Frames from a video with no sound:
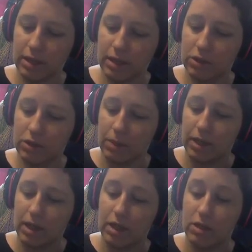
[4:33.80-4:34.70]
Actually, we're going to stop
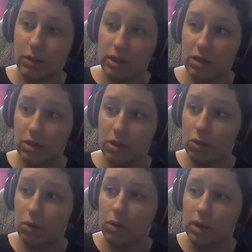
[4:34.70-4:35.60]
at
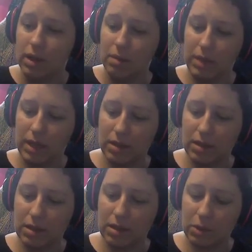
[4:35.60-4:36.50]
22
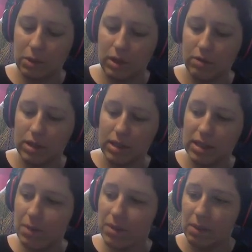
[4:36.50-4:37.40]
because number 23 is the
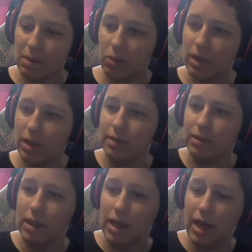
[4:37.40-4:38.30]
same as number 1.
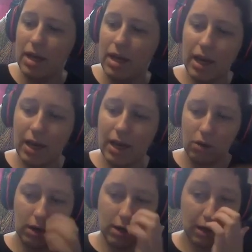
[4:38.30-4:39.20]
And now
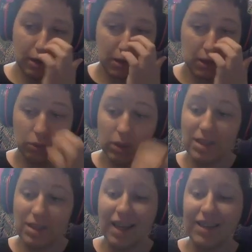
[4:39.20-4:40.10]
our hearts will
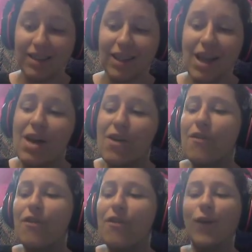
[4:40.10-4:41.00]
cycle
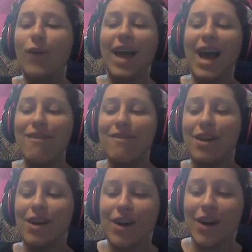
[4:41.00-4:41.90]

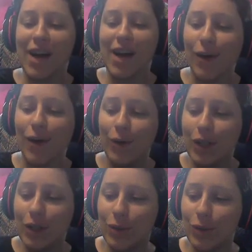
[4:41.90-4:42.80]
forever. How
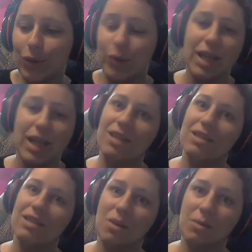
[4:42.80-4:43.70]
cute.
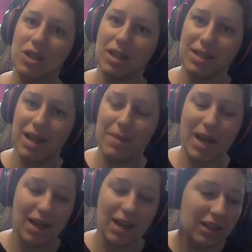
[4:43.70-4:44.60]
And so much less time.
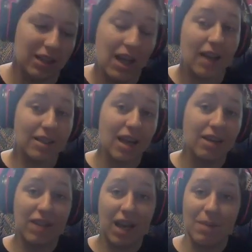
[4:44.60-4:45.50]
Actually, a
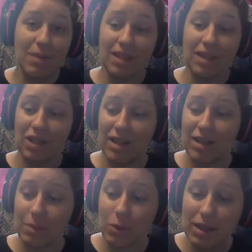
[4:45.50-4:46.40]
ton of time because I shagged
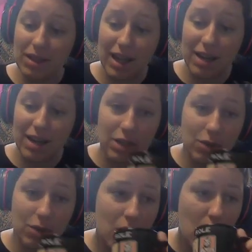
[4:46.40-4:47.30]
it up twice and I had to redo
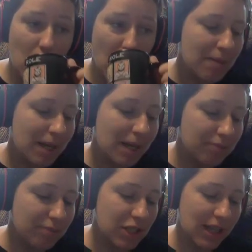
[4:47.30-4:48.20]
it but
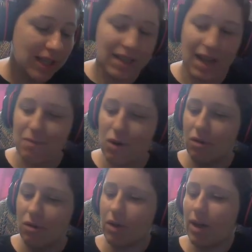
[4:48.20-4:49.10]
much less time
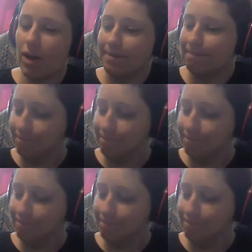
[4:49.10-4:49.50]
overall.